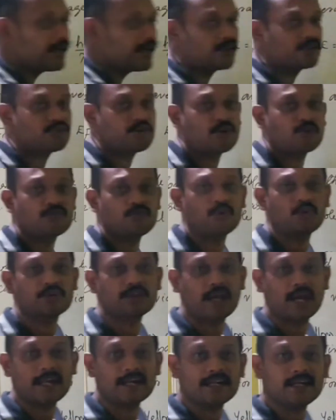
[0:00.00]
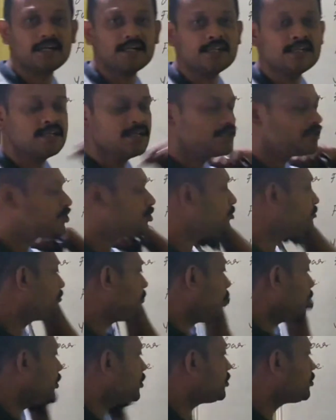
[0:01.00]
electron volt and
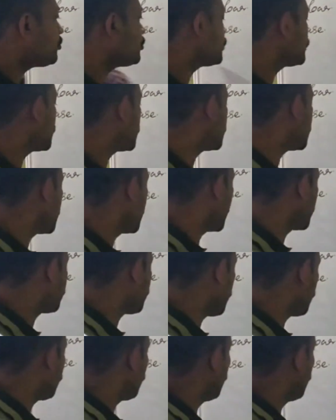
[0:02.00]
2.26 electron